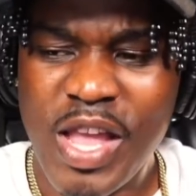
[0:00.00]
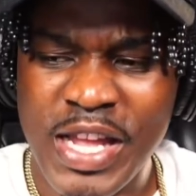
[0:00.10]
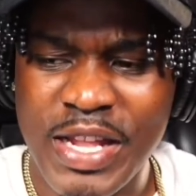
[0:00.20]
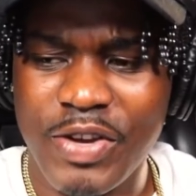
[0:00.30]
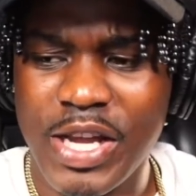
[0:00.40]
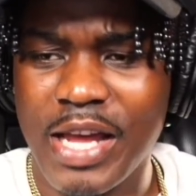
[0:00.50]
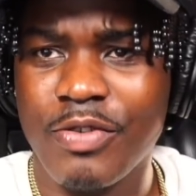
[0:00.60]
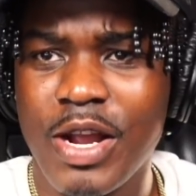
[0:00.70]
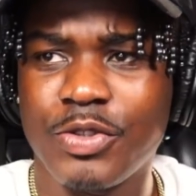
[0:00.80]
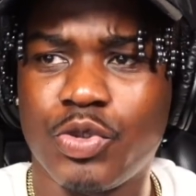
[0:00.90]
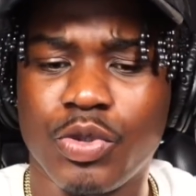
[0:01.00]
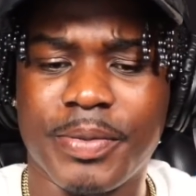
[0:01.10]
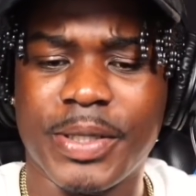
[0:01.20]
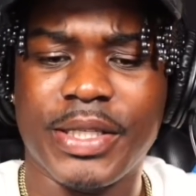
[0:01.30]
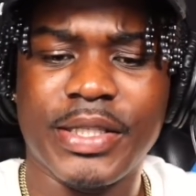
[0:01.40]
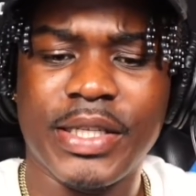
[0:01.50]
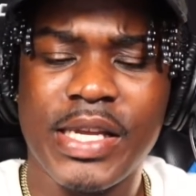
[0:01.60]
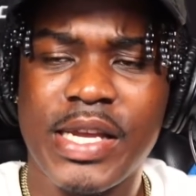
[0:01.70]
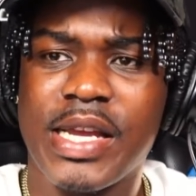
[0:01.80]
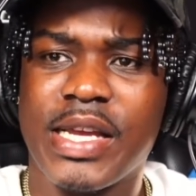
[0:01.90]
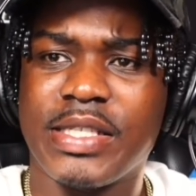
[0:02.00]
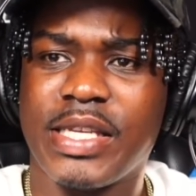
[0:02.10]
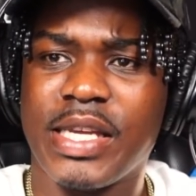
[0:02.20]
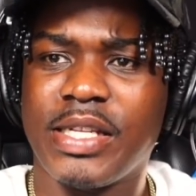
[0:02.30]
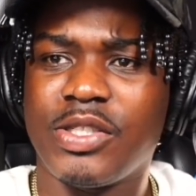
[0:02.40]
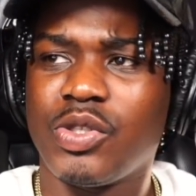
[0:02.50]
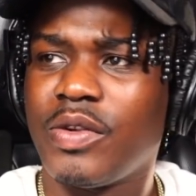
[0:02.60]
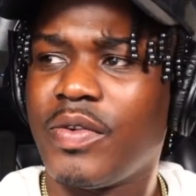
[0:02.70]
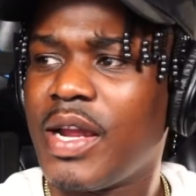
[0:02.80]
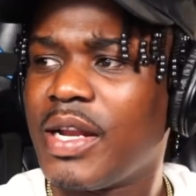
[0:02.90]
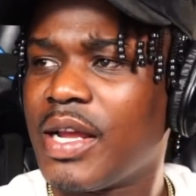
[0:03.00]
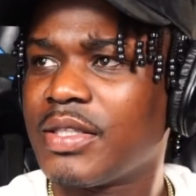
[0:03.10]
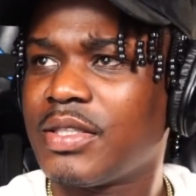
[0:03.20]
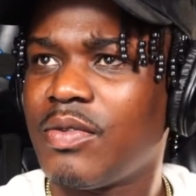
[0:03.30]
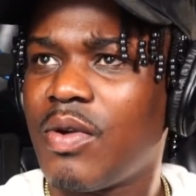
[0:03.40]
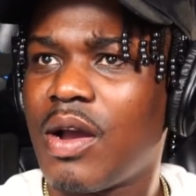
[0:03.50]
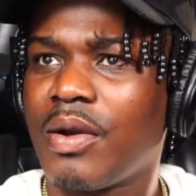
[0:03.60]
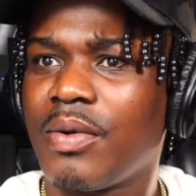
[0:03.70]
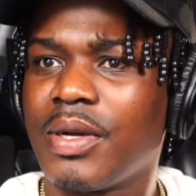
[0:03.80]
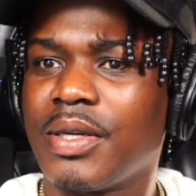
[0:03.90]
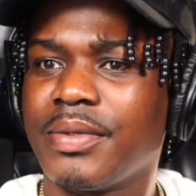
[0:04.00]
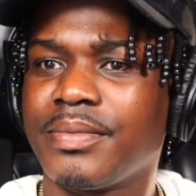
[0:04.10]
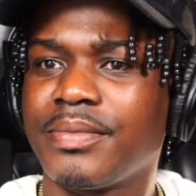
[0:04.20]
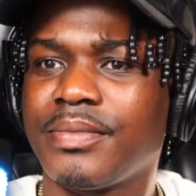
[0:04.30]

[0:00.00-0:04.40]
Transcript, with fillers: I never got around to it. But let's get into it right now and see what I'm going.